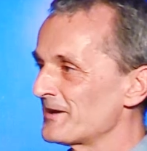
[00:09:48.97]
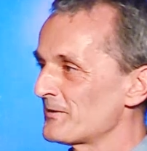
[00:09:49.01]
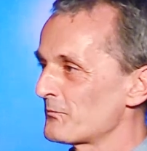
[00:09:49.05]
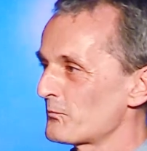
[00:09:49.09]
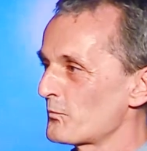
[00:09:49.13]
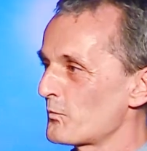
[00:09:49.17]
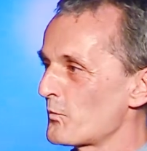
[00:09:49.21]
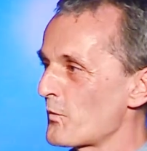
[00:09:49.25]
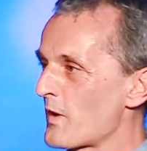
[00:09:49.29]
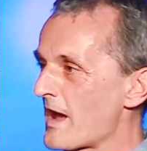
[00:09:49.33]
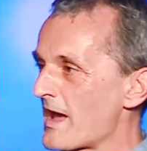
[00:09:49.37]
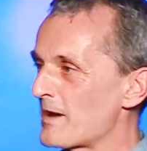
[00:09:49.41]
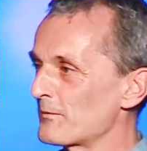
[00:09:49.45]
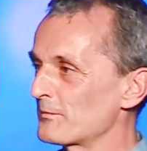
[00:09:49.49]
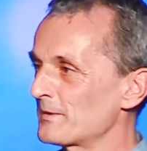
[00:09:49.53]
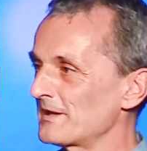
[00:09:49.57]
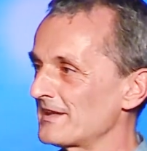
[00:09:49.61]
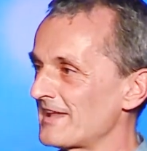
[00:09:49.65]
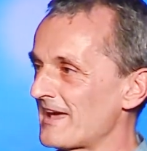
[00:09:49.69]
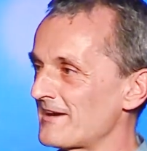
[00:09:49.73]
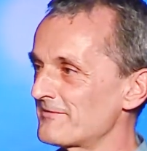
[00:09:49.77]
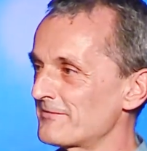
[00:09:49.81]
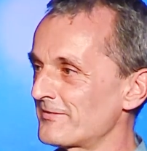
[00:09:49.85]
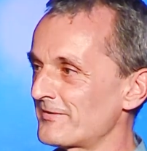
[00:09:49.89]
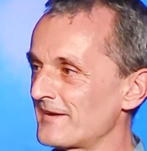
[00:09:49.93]
Where
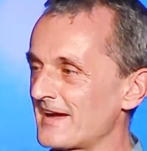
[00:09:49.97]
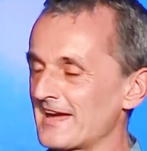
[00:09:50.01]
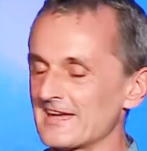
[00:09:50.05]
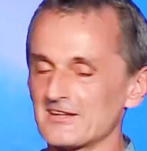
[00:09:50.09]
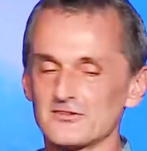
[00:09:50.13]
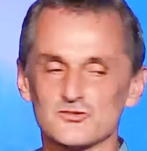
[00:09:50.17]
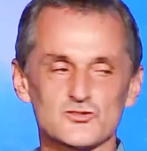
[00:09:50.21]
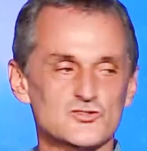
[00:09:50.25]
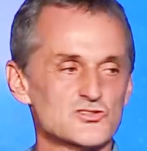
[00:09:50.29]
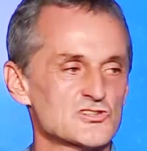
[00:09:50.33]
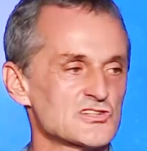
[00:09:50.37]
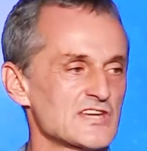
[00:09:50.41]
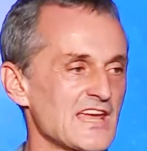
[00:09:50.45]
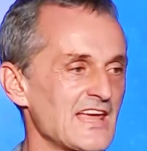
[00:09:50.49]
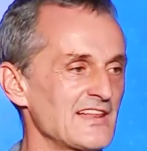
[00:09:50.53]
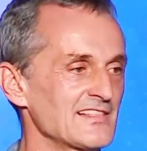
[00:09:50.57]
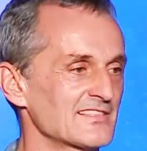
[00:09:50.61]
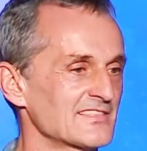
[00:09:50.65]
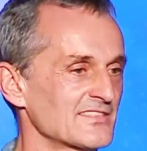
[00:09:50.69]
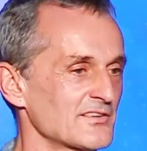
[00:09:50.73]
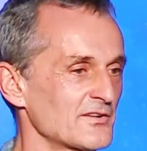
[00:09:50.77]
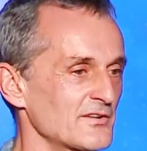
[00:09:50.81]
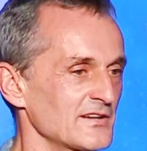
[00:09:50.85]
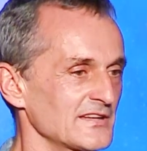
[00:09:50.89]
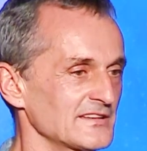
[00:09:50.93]
will I find
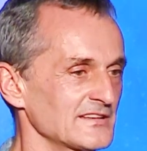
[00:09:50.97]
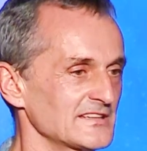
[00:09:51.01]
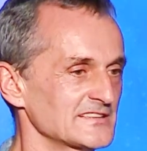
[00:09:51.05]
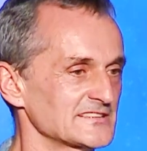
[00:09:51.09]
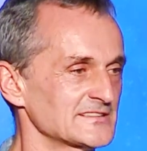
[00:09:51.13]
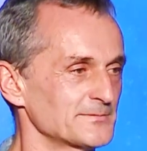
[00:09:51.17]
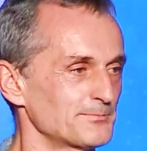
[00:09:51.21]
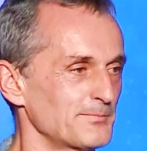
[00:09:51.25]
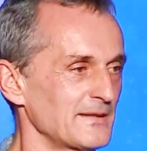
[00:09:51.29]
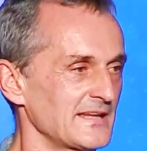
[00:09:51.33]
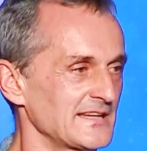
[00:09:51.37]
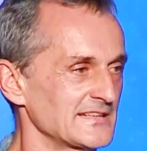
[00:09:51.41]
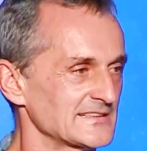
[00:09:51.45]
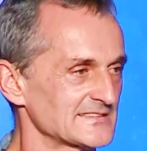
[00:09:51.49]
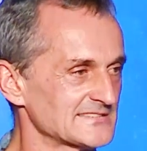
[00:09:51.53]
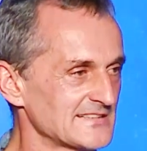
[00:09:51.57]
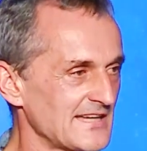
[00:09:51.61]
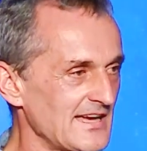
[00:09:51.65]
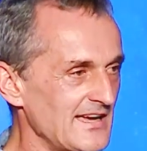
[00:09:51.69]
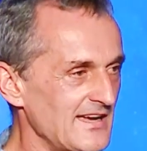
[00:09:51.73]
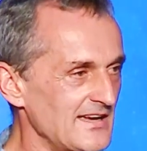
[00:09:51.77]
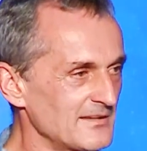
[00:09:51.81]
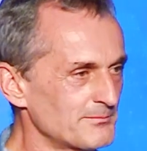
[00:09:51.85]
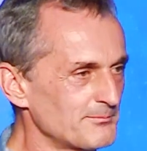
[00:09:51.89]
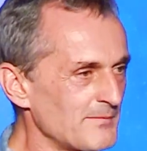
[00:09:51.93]
shelter in this place?
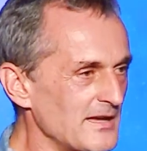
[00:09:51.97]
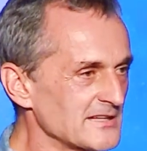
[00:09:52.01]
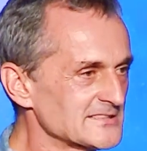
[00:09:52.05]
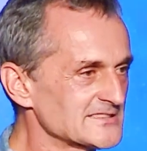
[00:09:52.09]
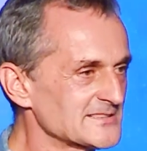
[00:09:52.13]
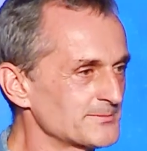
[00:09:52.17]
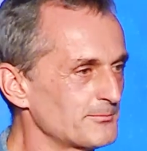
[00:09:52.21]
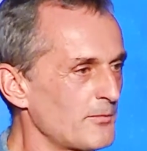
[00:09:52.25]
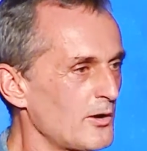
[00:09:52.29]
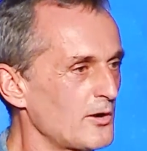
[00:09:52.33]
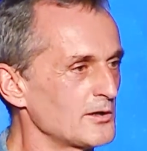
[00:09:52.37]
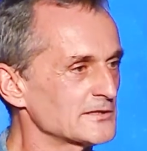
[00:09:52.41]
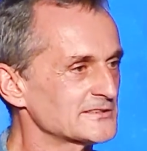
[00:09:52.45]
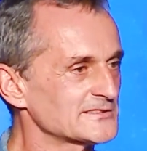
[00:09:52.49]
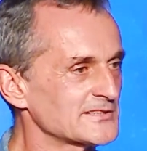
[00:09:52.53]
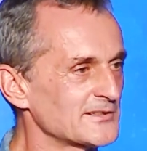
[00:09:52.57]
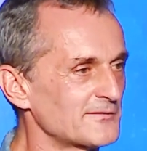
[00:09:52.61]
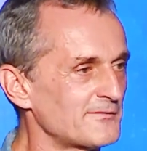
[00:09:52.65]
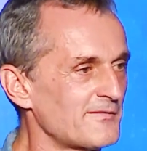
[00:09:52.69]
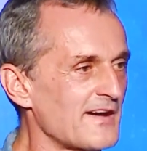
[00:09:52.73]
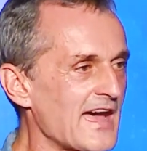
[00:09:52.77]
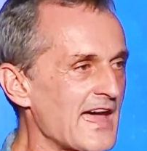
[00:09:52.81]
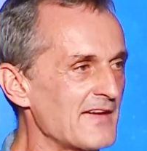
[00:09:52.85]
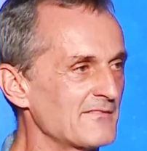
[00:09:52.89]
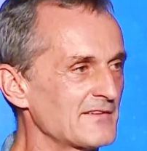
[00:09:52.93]
I had my small
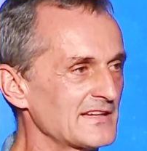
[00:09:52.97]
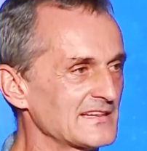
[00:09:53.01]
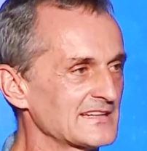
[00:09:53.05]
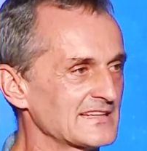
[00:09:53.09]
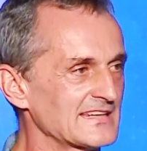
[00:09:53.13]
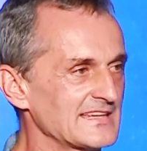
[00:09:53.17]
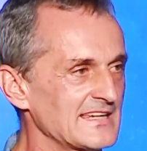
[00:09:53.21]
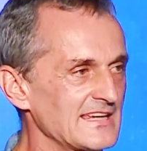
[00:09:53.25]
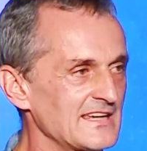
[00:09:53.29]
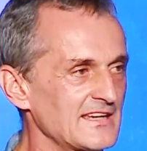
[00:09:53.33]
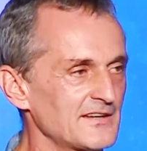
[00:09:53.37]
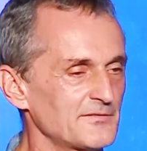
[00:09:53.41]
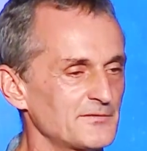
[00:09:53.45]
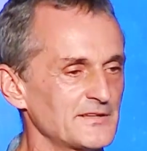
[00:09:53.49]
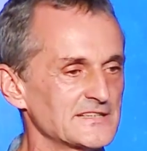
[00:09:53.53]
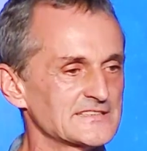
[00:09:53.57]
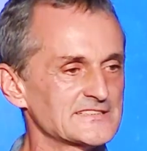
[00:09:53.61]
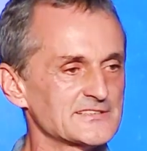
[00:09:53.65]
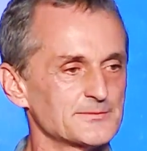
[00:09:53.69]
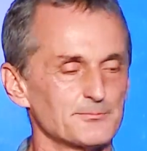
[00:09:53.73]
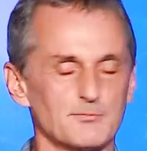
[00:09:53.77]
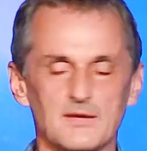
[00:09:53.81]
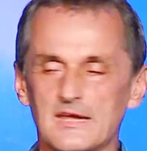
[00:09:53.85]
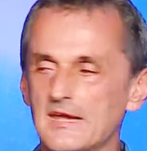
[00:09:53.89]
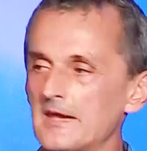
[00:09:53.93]
survival gear
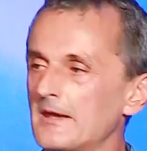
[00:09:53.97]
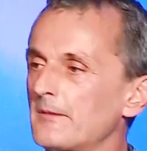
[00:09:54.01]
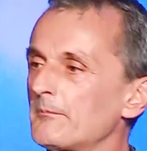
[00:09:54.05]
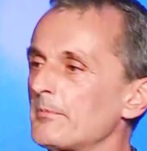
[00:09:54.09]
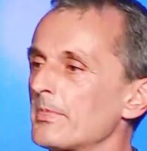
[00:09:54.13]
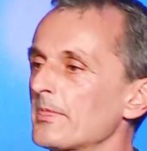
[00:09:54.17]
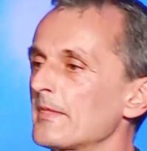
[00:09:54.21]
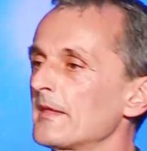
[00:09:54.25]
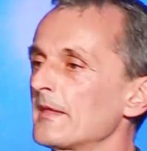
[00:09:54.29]
with me.